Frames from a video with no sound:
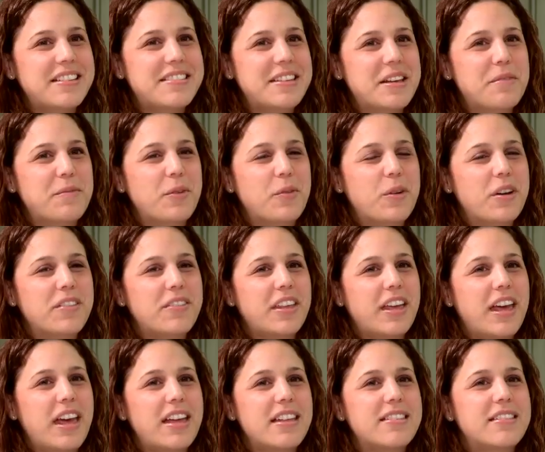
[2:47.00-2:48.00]
example. One of the
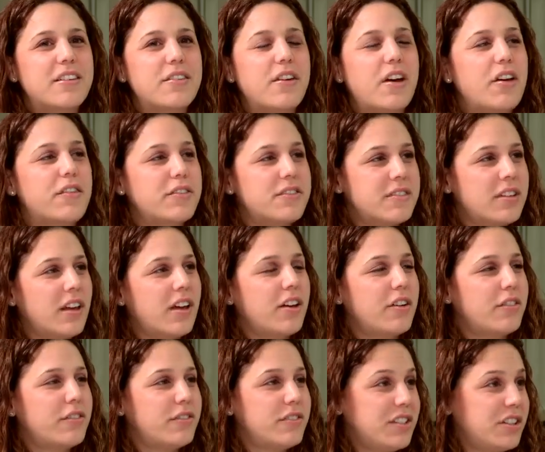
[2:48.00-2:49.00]
heads of, of,
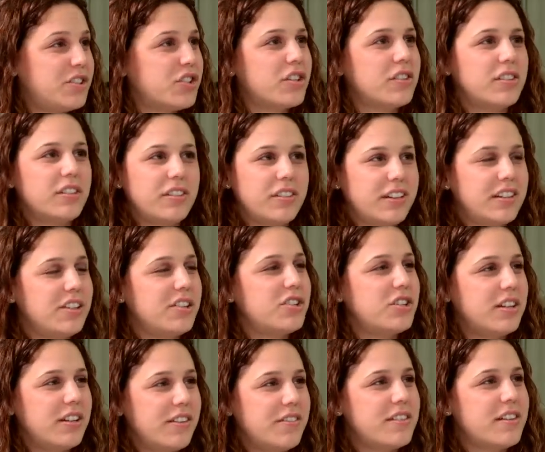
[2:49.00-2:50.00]
of digital
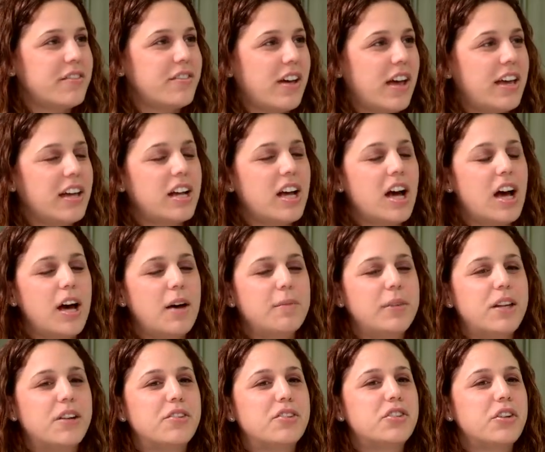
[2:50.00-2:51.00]
initiatives at Viacom,
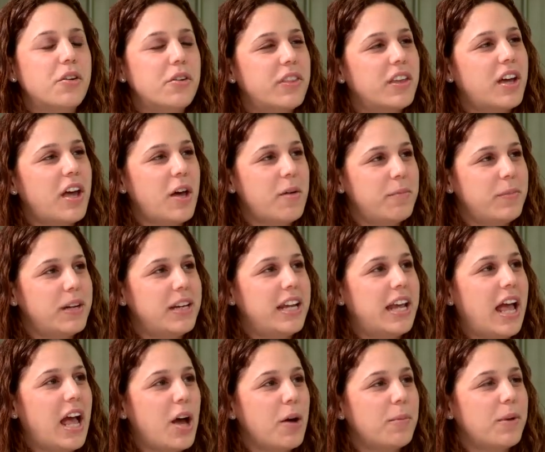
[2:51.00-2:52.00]
you know, showed the company
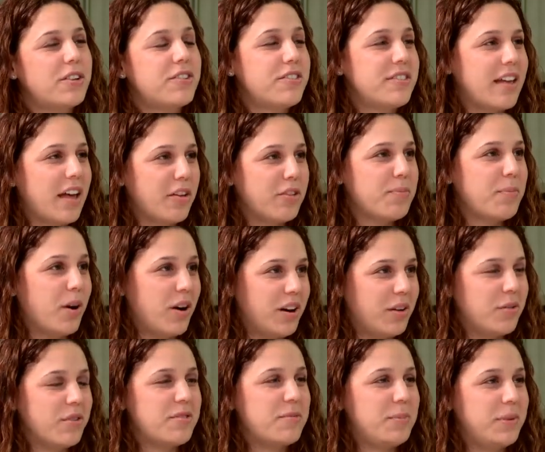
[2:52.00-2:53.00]
how much South
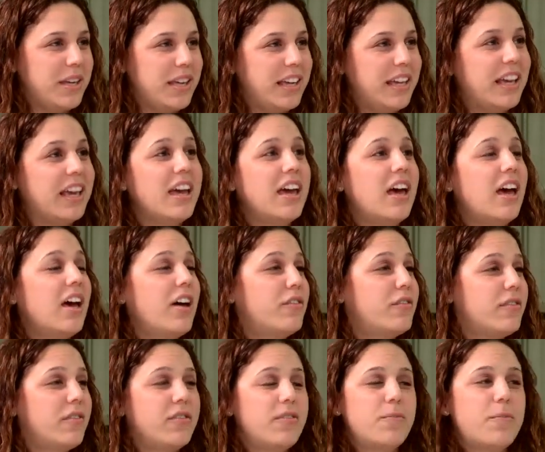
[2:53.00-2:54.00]
Park was being
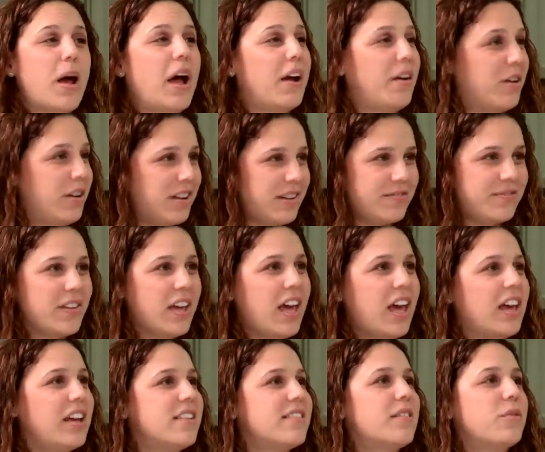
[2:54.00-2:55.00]
pirated.
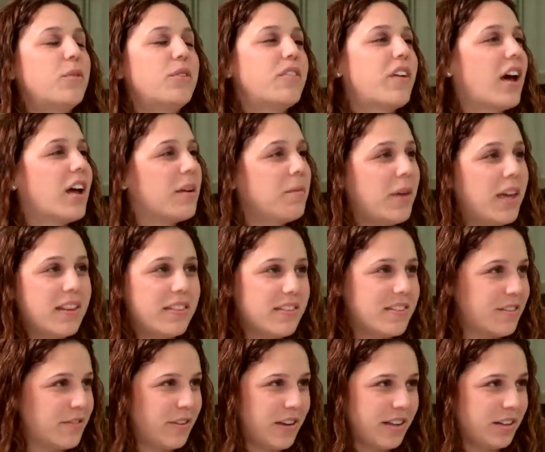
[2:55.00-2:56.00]
And he said, we've got to make
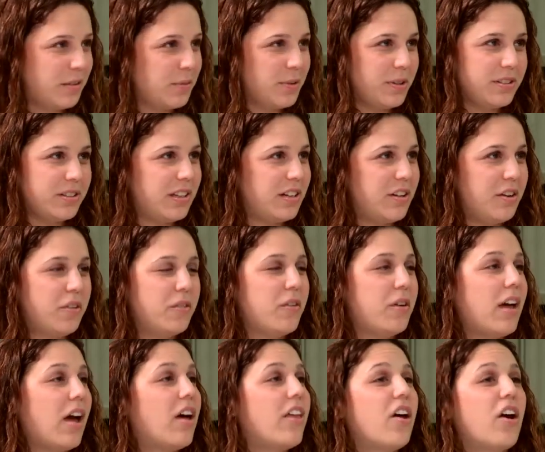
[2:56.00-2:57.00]
this available, you know,
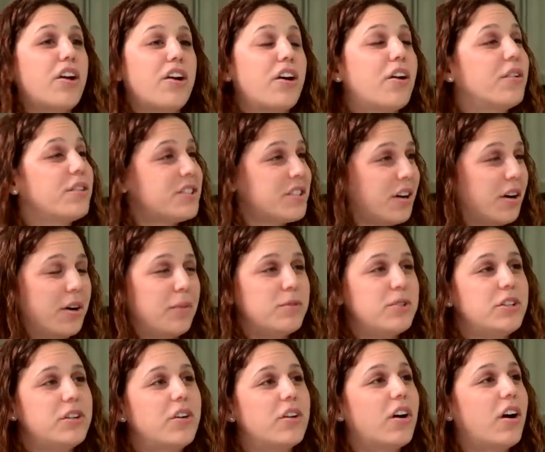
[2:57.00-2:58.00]
on our own
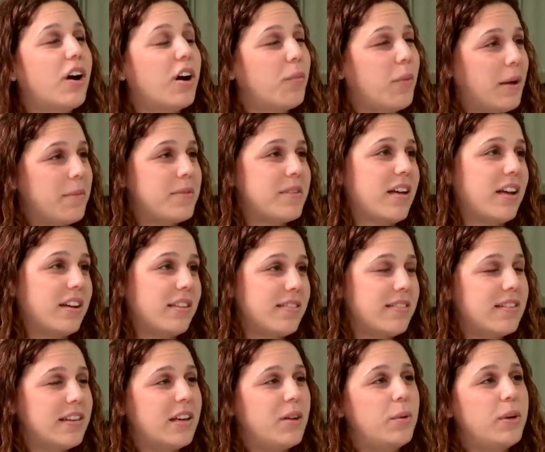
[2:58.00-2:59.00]
terms. You go to our website and
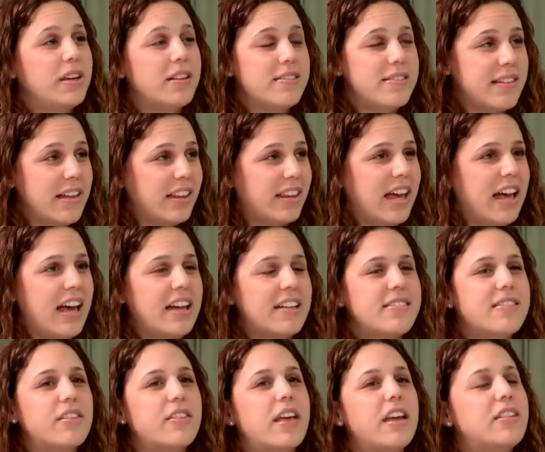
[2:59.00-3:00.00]
see it. We can sell
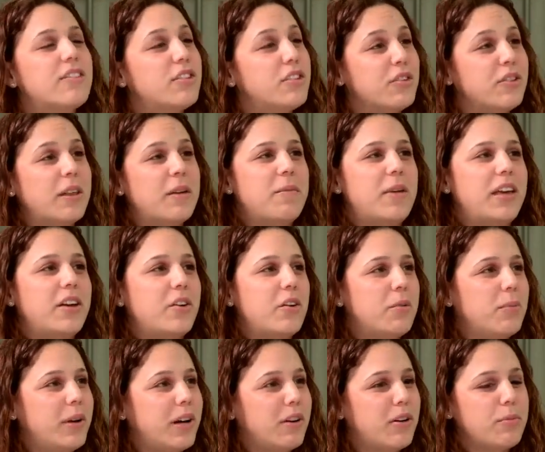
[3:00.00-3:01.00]
ads. So they do. They make
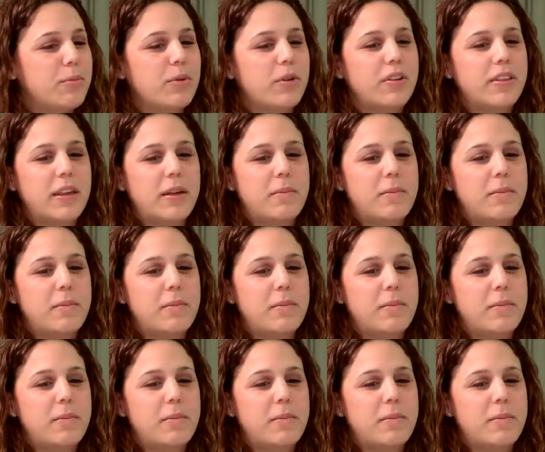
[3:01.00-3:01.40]
Colbert Report.